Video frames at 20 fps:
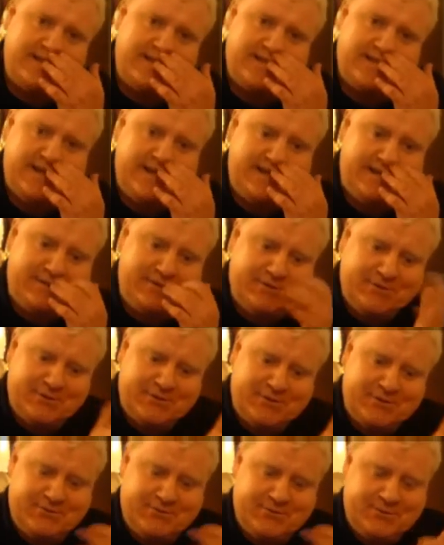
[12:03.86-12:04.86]
that in
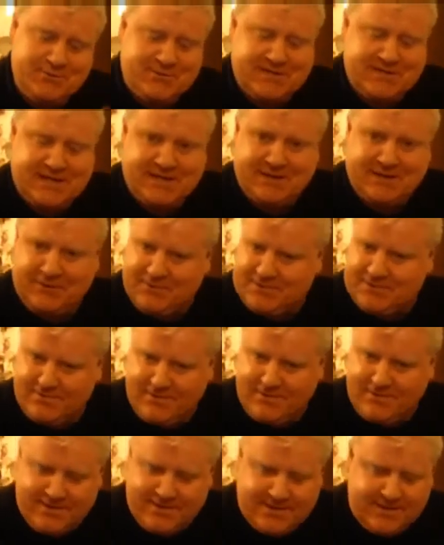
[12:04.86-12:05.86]
another routine on this
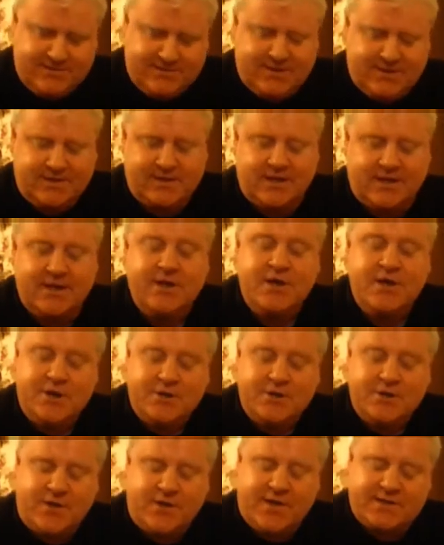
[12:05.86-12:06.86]
very DVD.
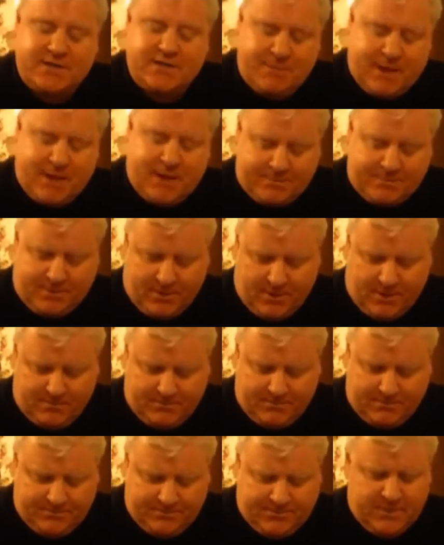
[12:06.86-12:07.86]
So that's the back
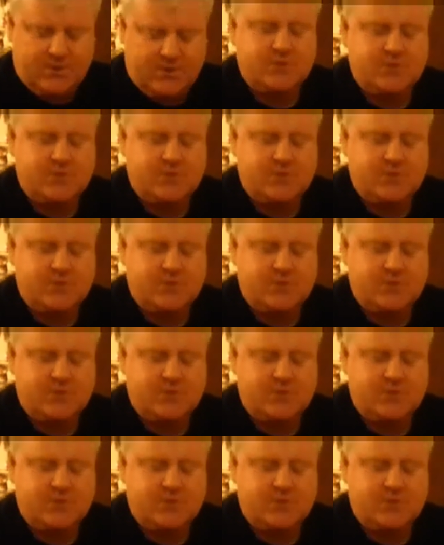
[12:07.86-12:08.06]
palm.